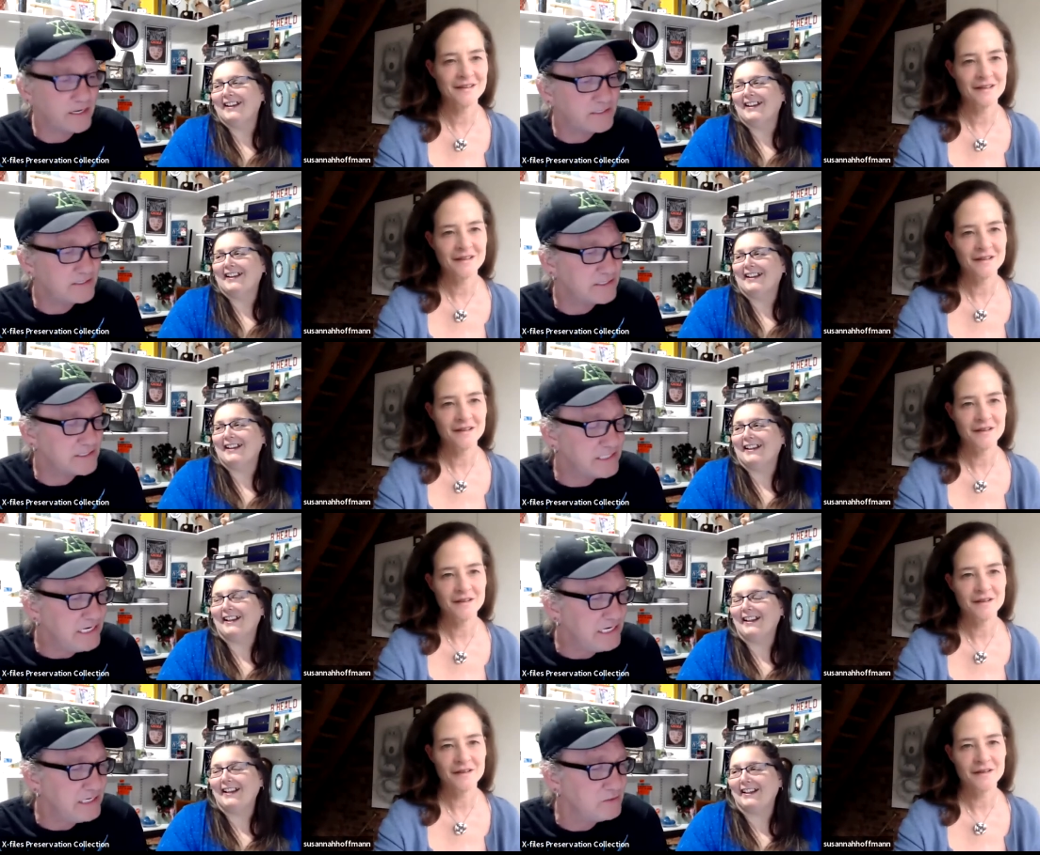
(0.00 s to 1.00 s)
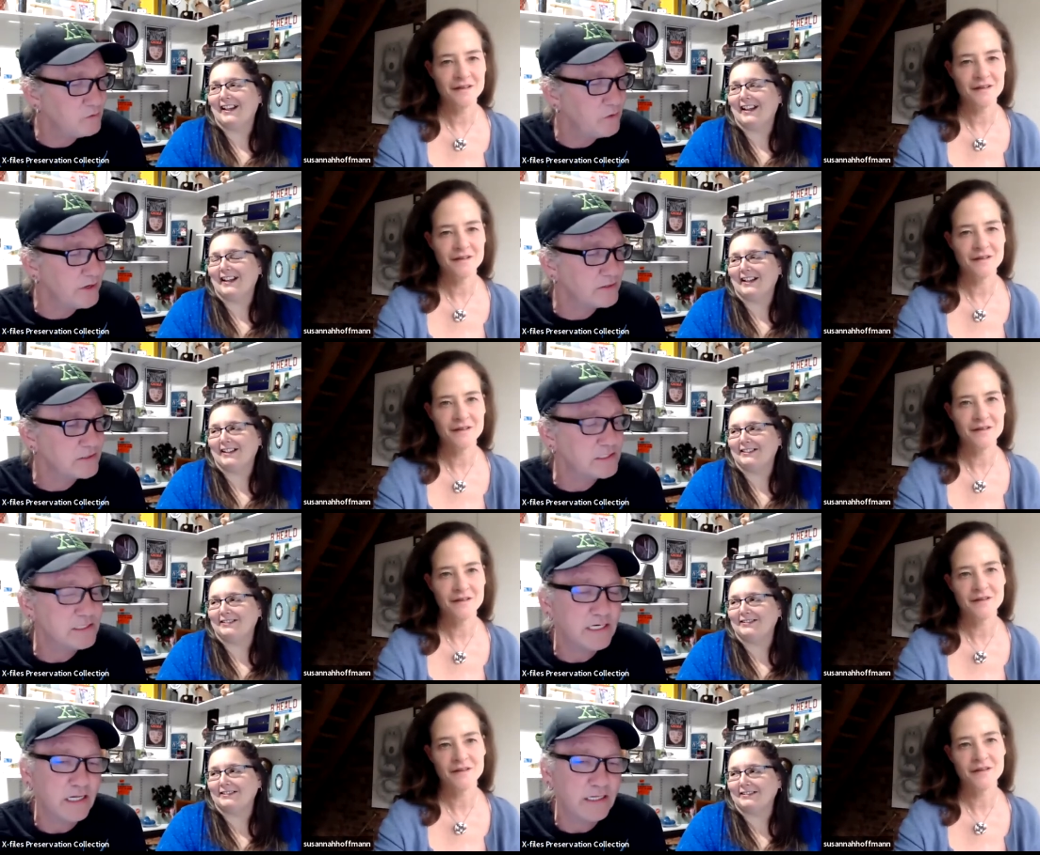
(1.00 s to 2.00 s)
Speaker 1: that's the scene where
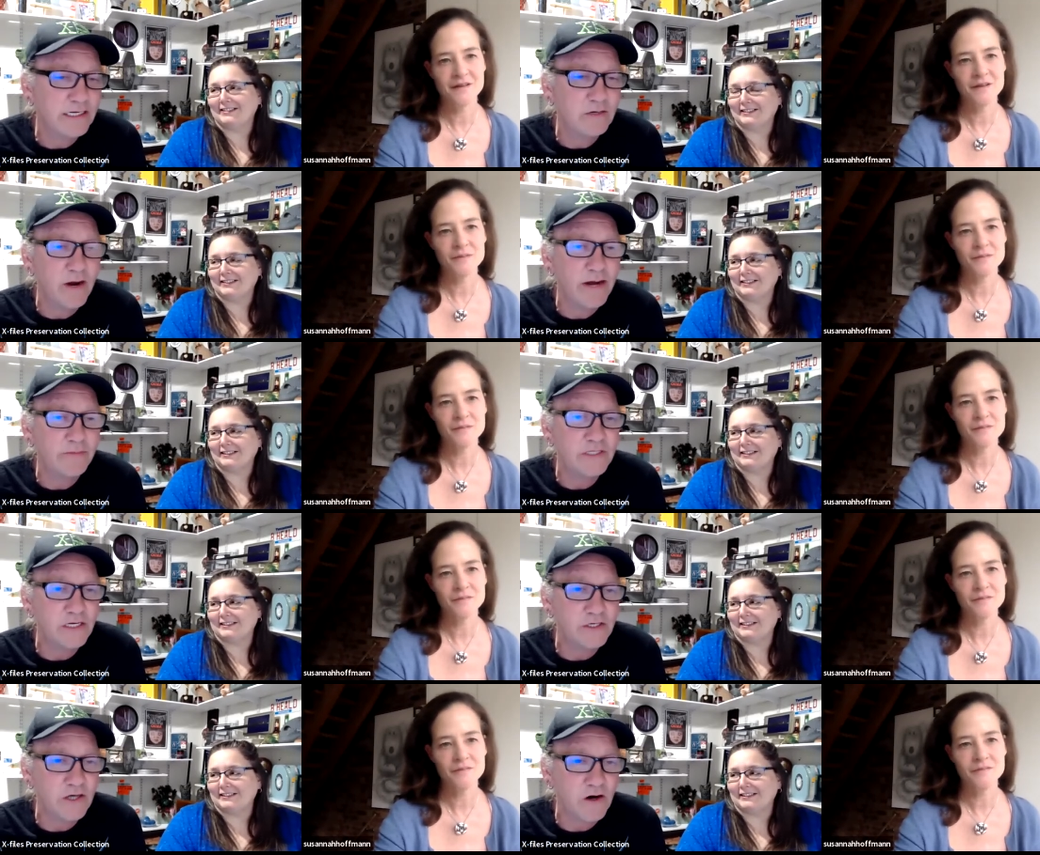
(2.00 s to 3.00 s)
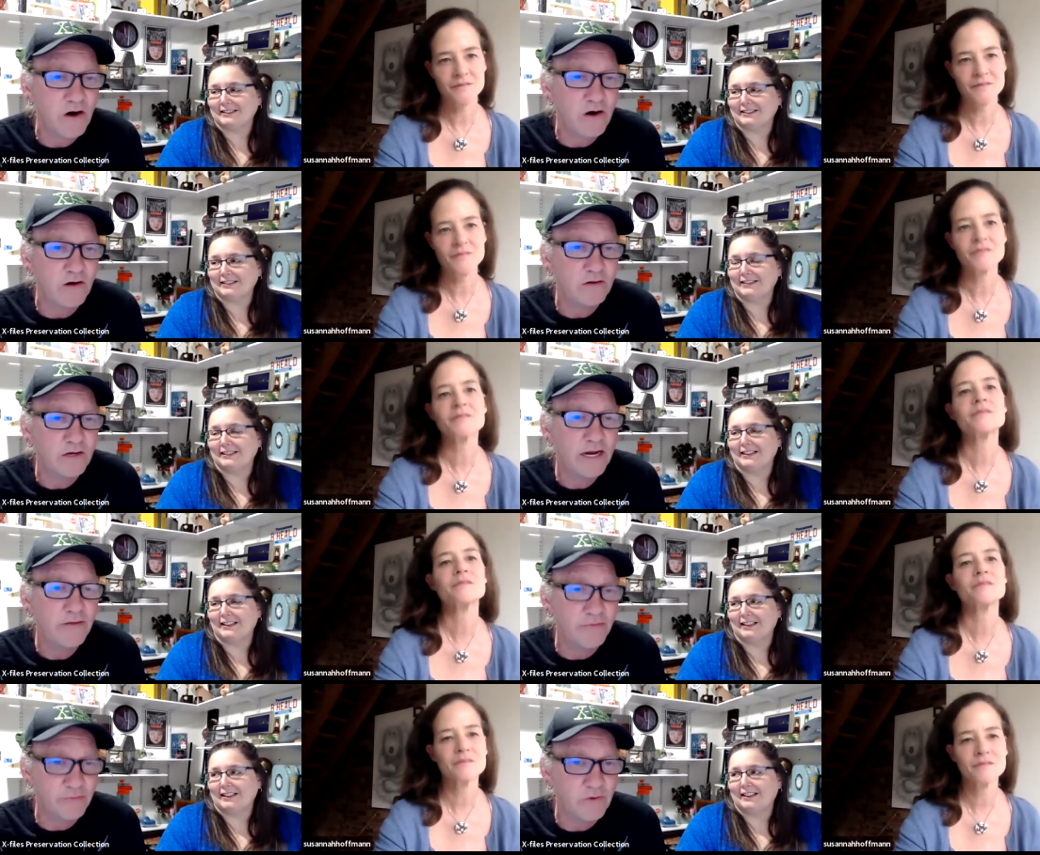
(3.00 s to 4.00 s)
Scully grabs the doll
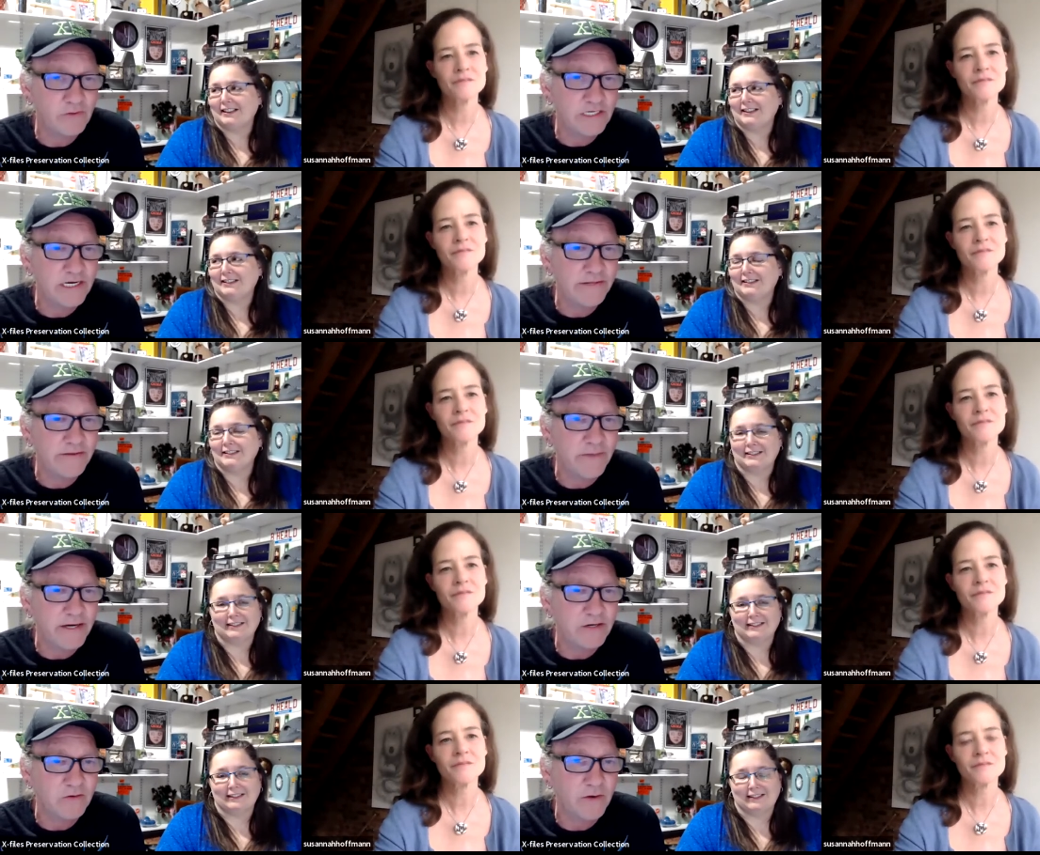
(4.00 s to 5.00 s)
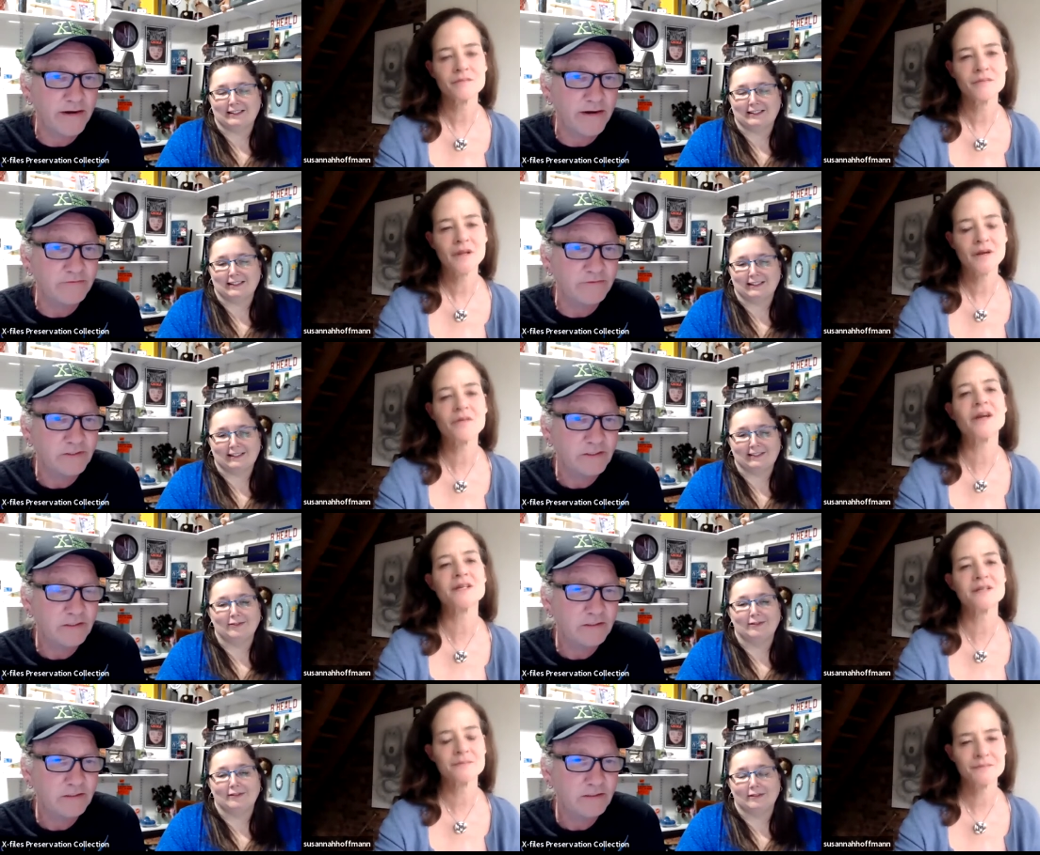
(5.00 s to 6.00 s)
and throws it in the microwave.
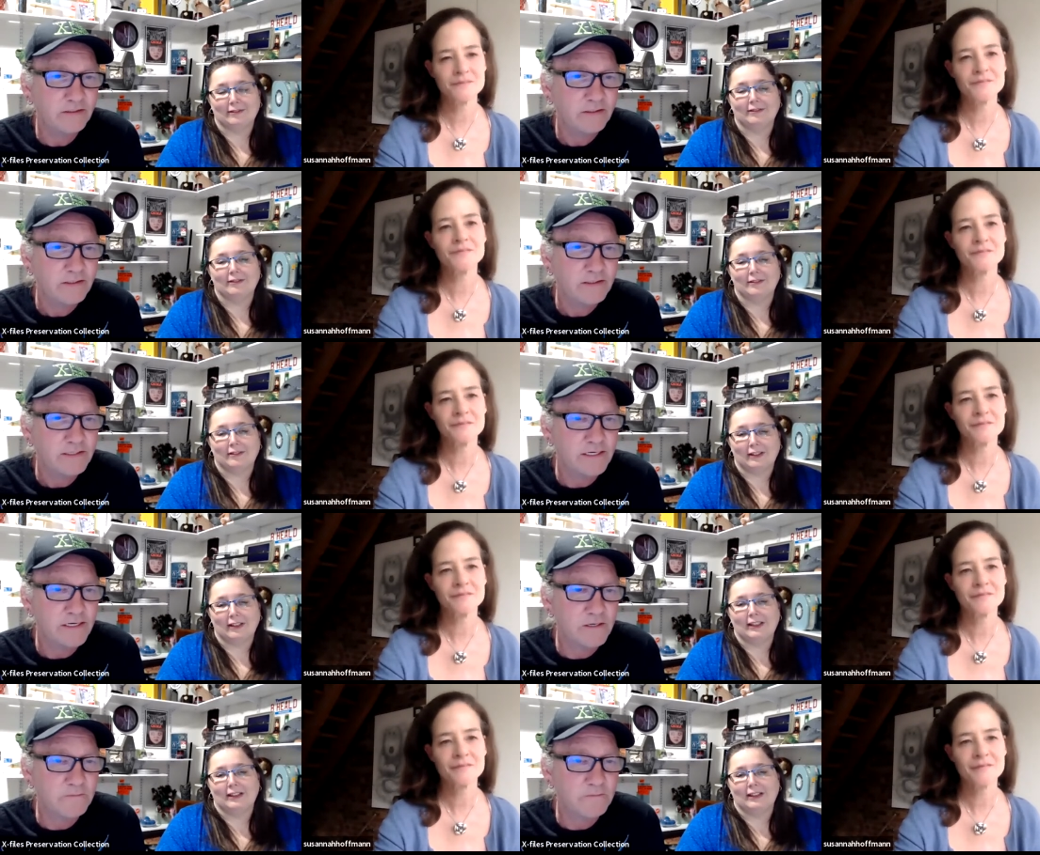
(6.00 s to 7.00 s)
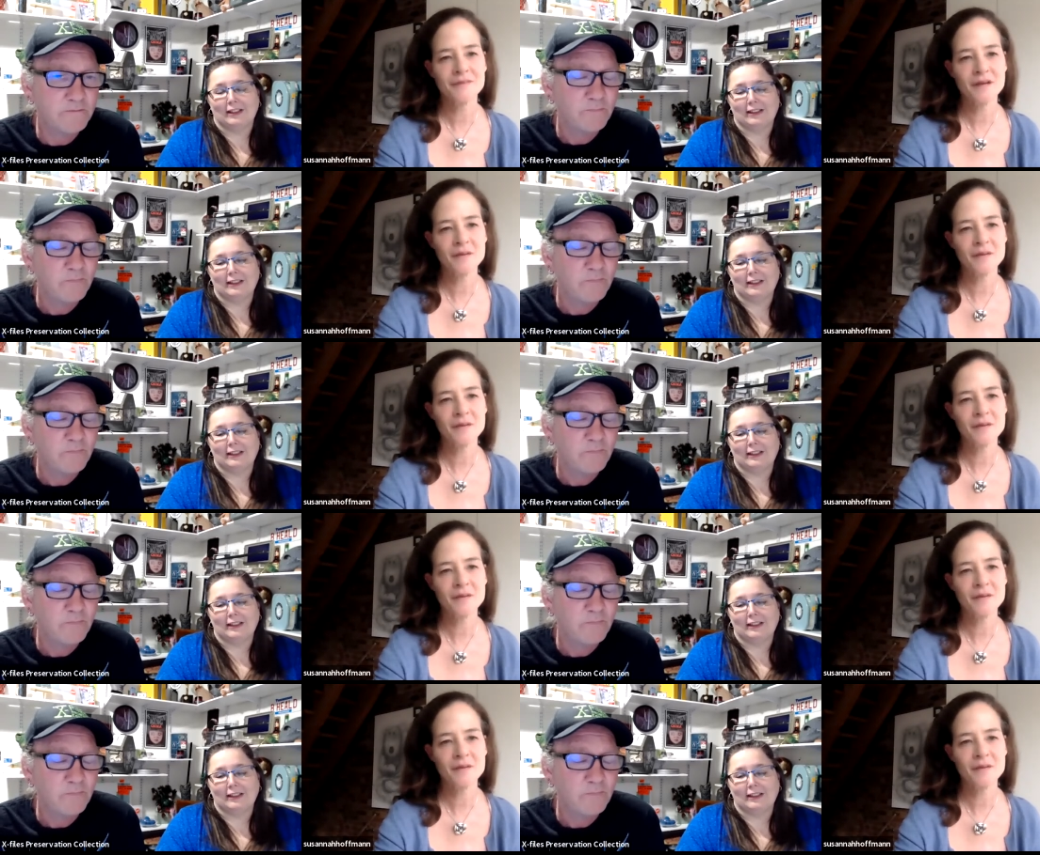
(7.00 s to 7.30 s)
Right. You know.